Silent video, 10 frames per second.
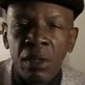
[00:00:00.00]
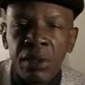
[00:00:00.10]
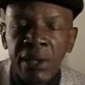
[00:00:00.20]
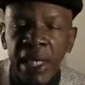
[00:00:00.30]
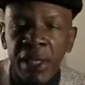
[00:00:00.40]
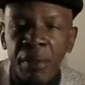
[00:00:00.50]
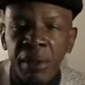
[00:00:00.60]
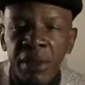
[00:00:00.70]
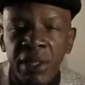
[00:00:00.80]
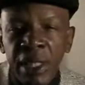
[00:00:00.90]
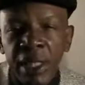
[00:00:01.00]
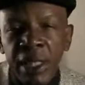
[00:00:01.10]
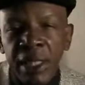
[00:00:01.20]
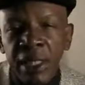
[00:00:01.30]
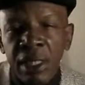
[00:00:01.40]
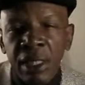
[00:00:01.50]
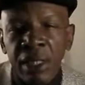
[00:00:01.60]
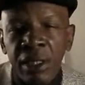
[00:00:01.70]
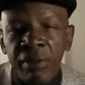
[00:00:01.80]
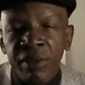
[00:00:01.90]
stand up and say that
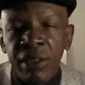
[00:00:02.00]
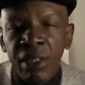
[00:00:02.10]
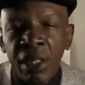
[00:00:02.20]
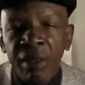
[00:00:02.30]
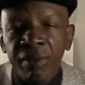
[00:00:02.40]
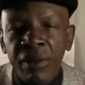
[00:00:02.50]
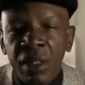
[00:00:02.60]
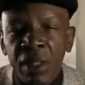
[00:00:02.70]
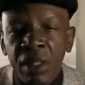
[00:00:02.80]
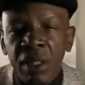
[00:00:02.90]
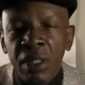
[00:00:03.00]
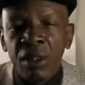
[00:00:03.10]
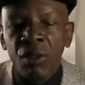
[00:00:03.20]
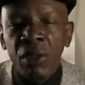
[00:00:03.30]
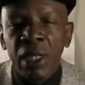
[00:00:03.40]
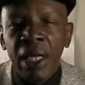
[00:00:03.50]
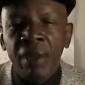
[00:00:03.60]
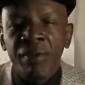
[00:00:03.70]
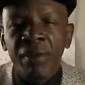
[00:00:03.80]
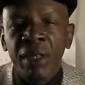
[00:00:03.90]
enough is enough. We
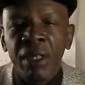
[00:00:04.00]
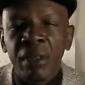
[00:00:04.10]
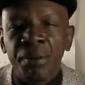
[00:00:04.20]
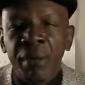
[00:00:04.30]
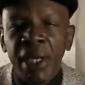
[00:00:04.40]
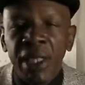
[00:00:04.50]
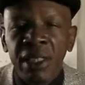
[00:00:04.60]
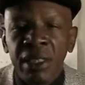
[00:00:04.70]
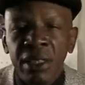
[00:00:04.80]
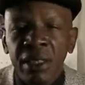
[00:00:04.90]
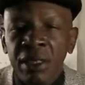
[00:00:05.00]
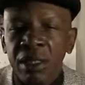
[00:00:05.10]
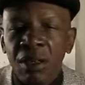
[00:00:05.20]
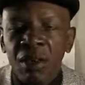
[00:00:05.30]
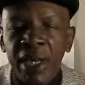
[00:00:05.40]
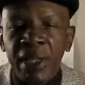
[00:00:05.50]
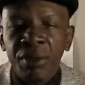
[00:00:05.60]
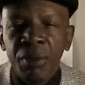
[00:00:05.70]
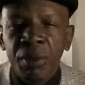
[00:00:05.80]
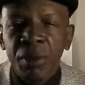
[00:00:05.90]
have banks and all kinds
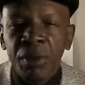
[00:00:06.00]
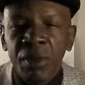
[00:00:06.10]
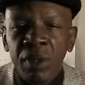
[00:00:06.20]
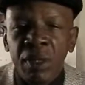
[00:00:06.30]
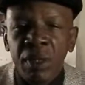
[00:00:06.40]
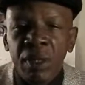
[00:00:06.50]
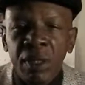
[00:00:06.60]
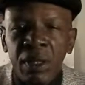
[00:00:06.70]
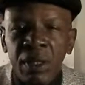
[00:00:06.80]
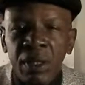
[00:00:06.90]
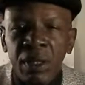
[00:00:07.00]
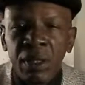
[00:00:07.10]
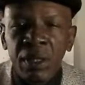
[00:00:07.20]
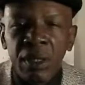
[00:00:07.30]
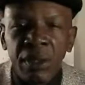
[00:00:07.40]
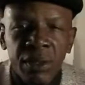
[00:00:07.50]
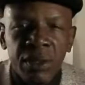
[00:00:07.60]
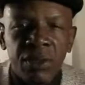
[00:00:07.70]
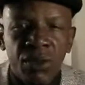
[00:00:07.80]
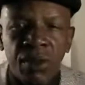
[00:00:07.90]
of people
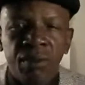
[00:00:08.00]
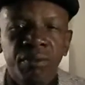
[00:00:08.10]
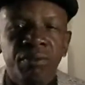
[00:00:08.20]
just sort of